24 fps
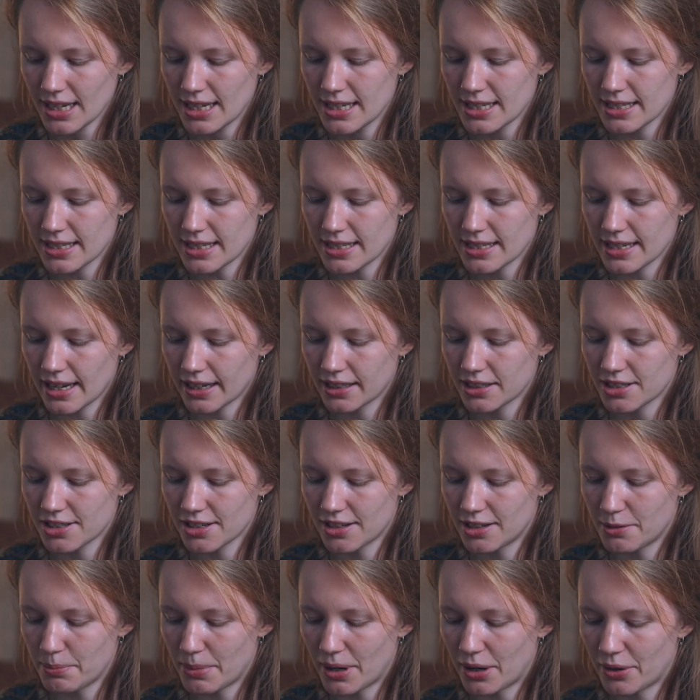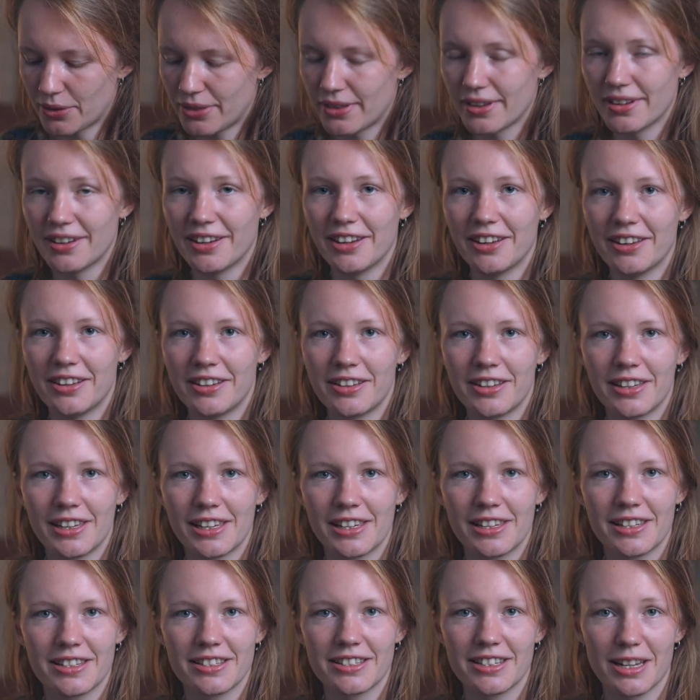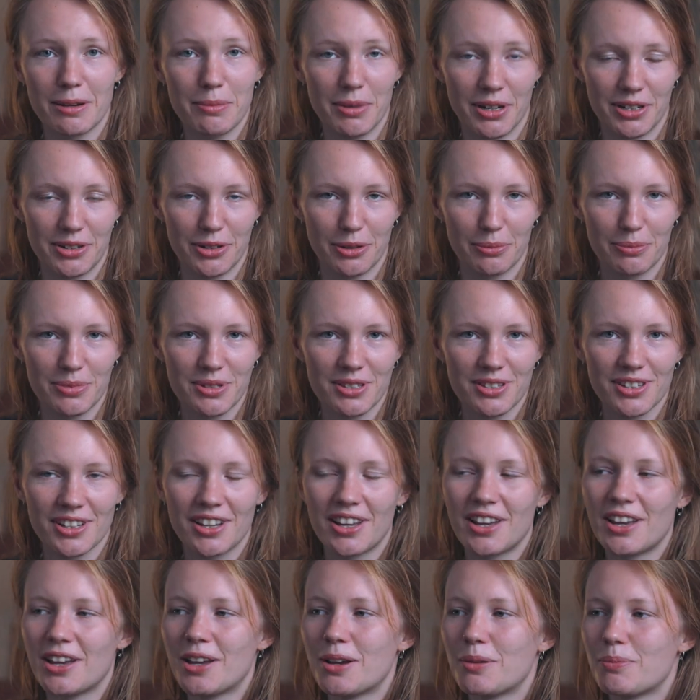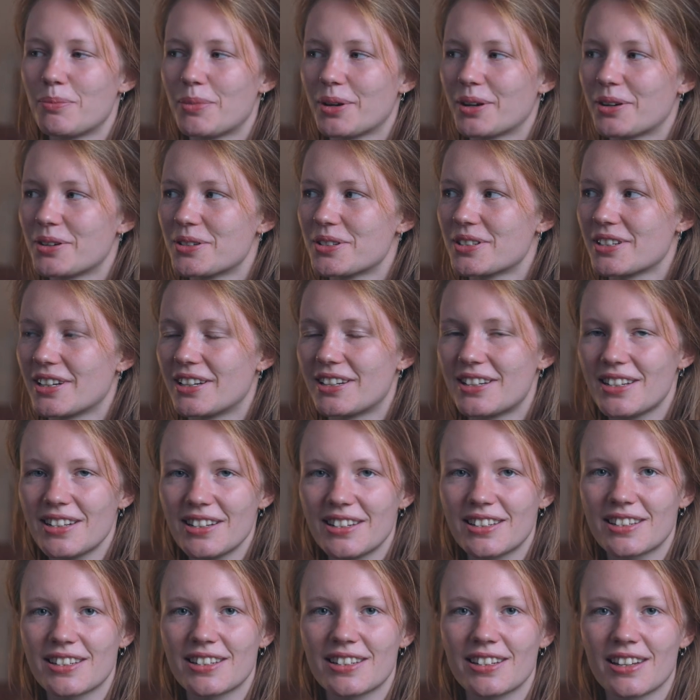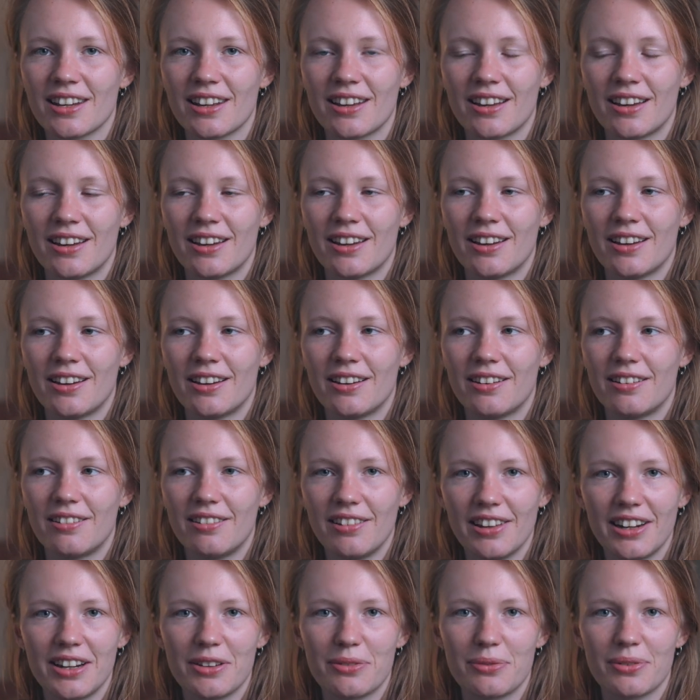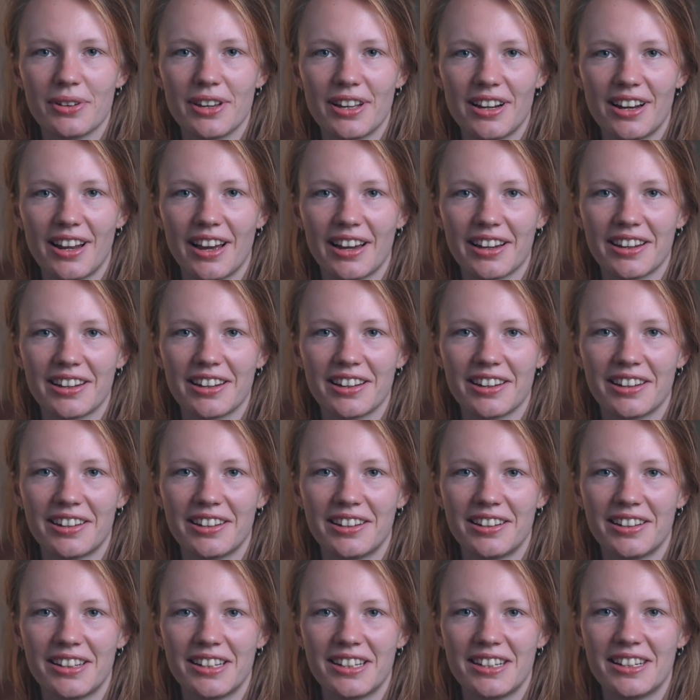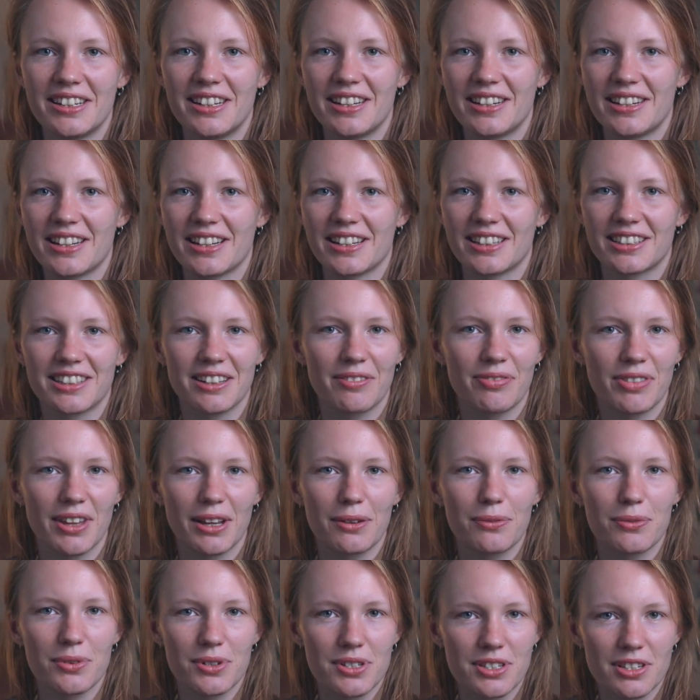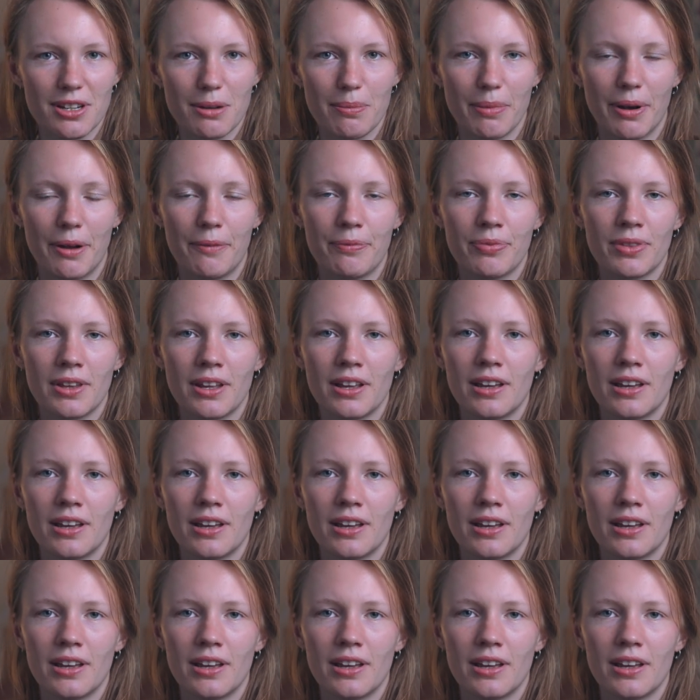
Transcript: is the section about the summer tops, because I did really feel like knitting something for summer,